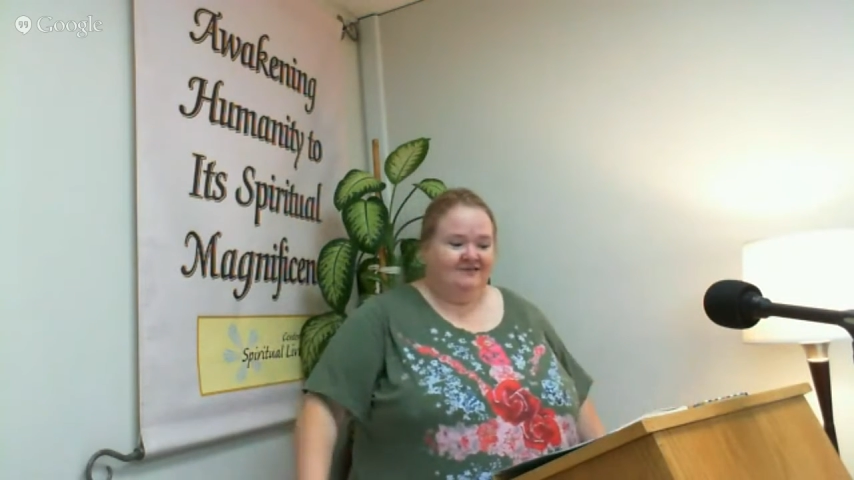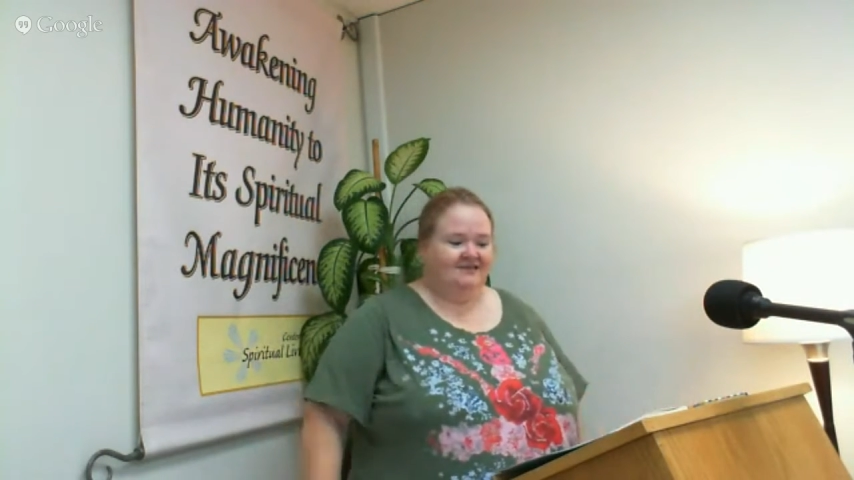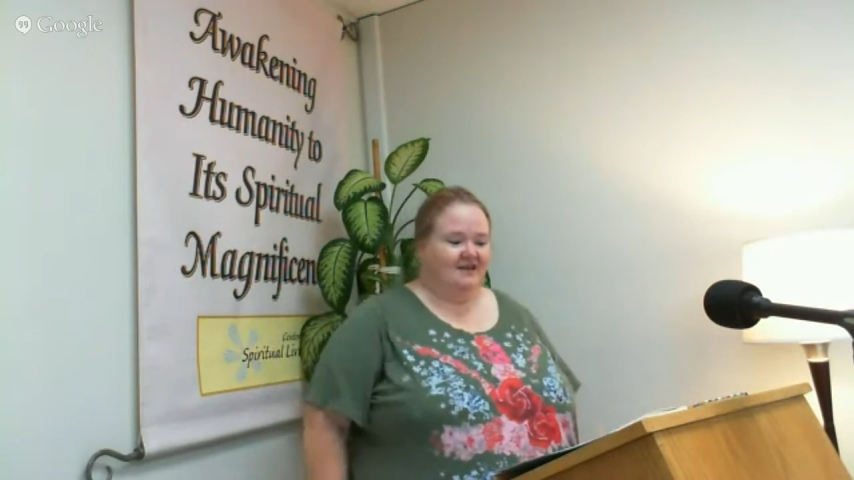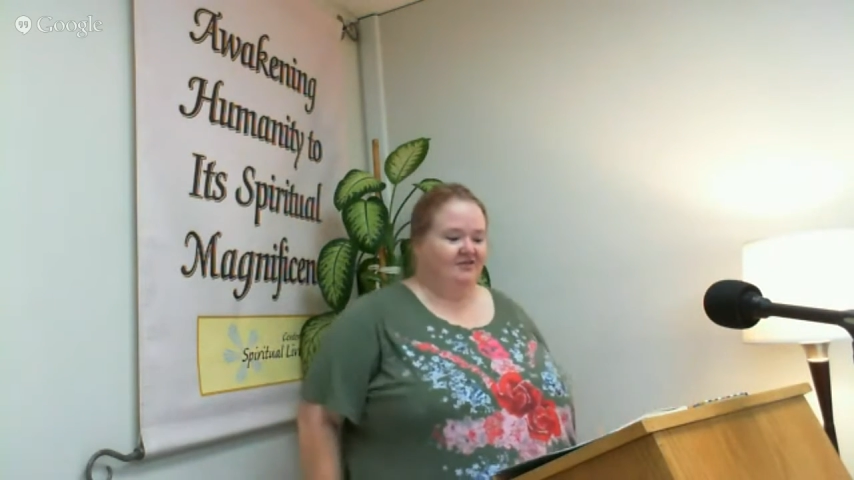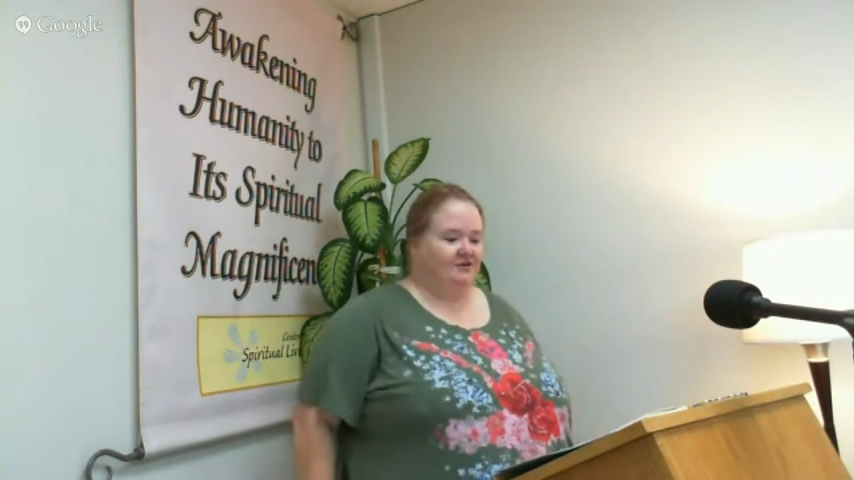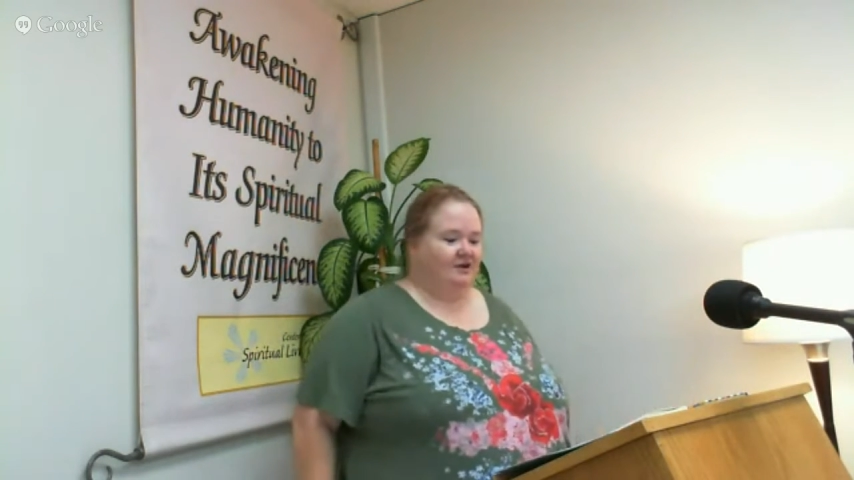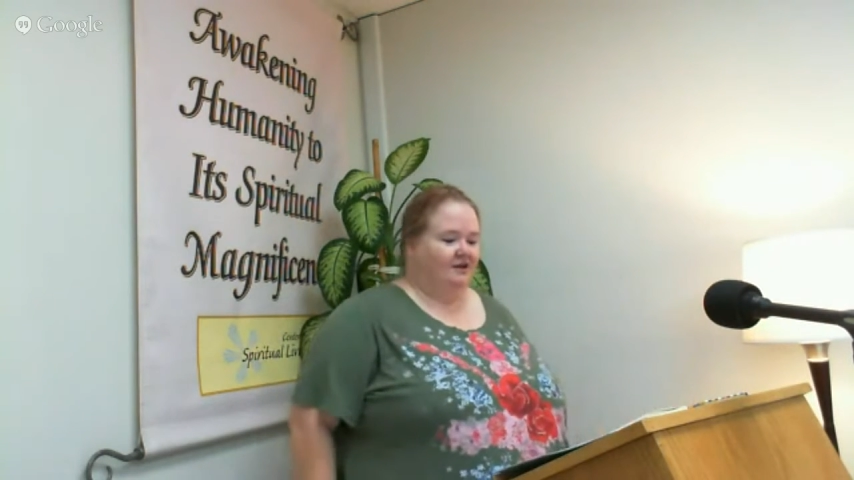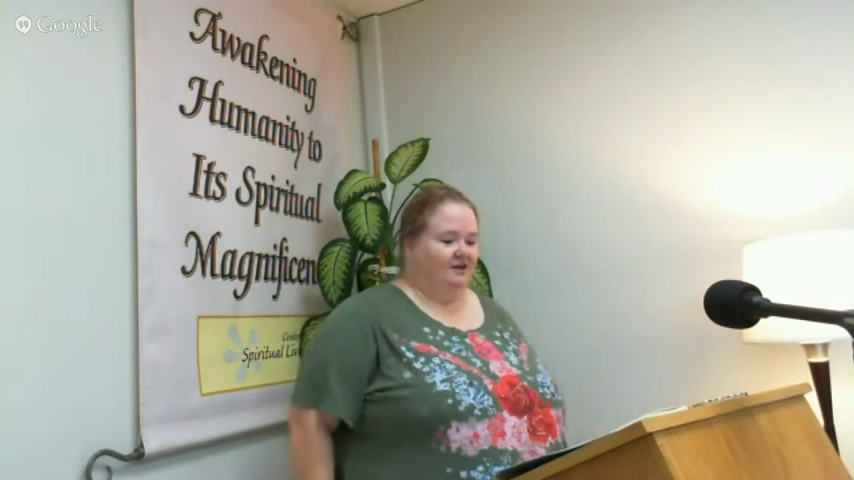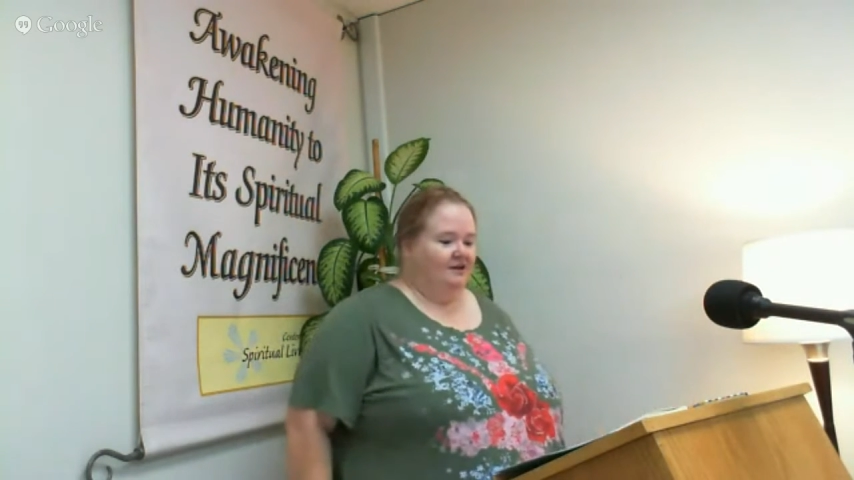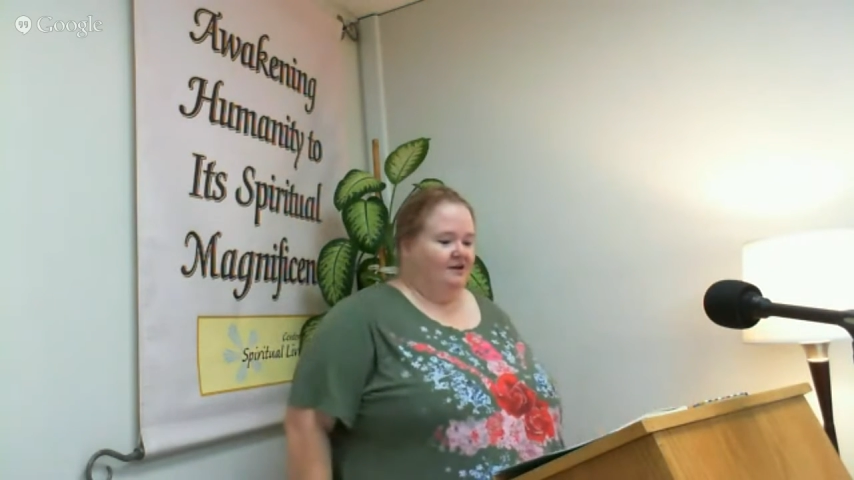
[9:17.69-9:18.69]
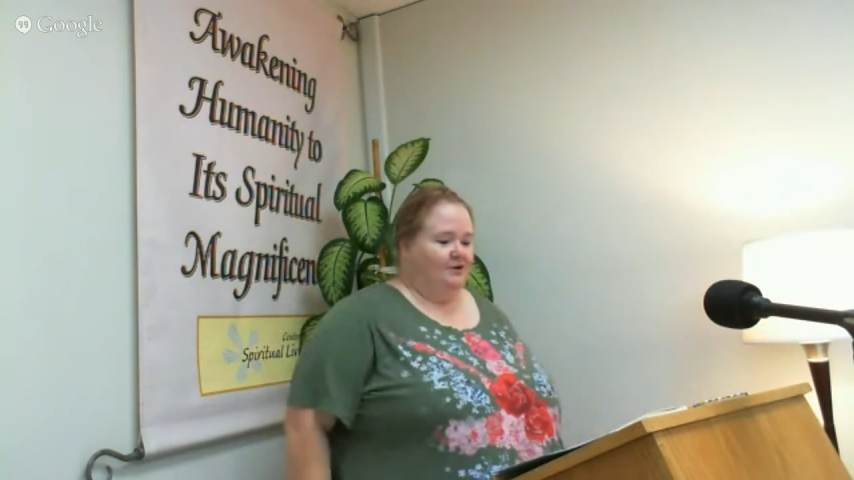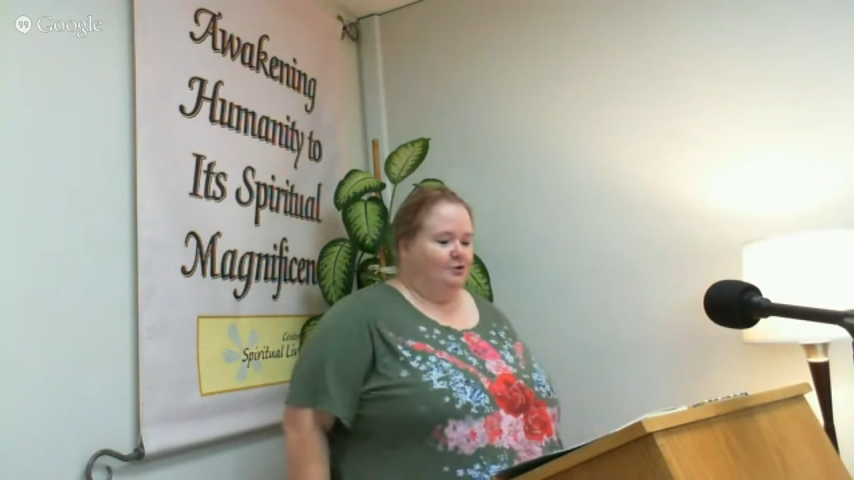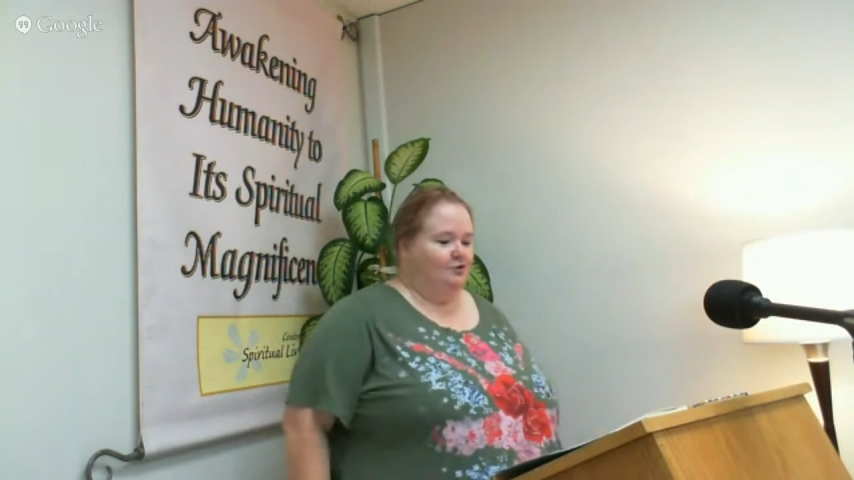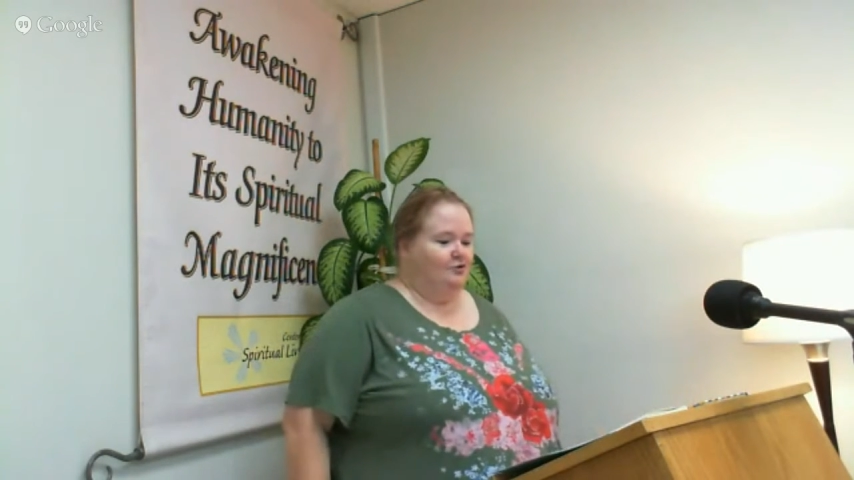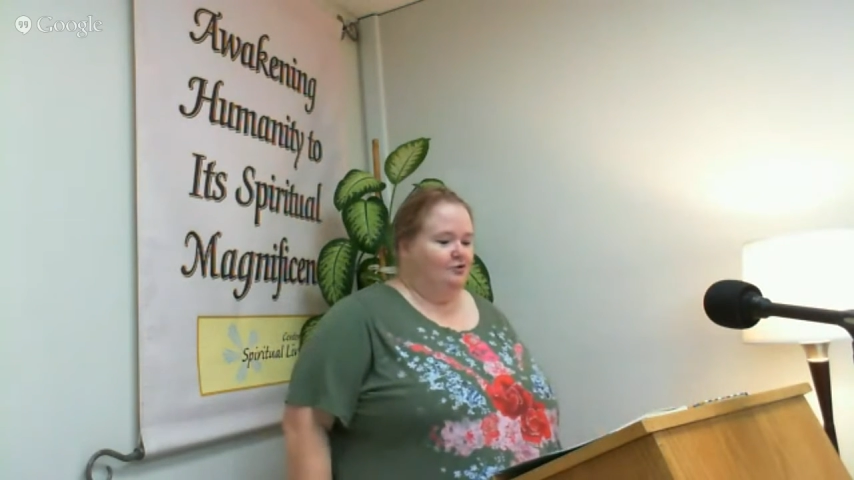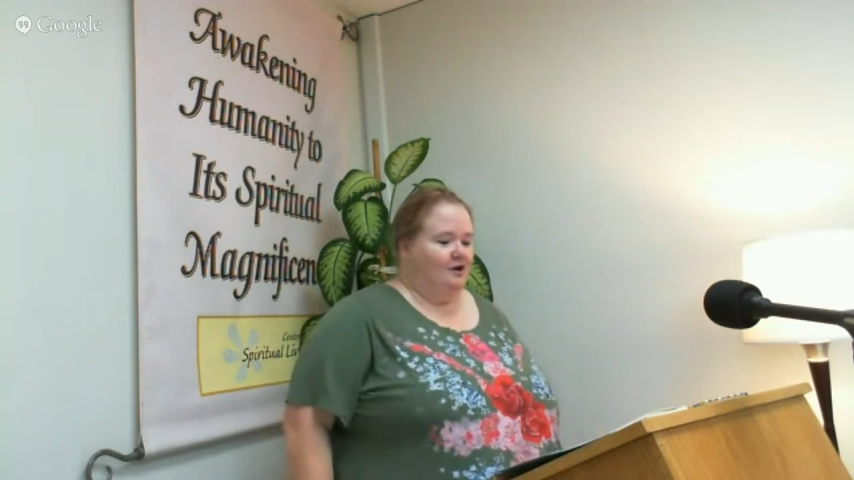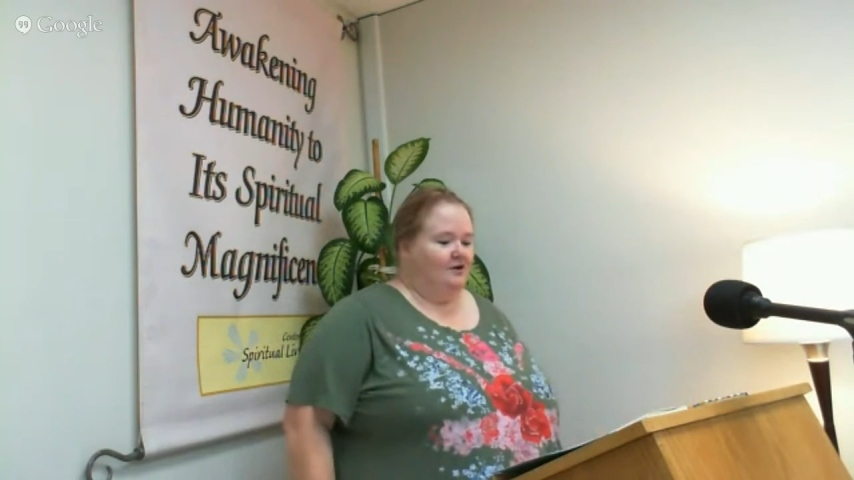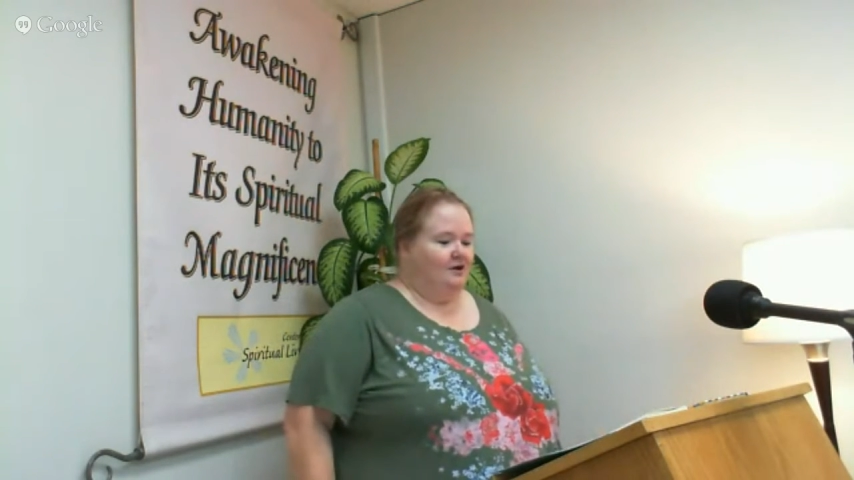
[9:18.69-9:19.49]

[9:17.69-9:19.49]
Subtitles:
10:30. Who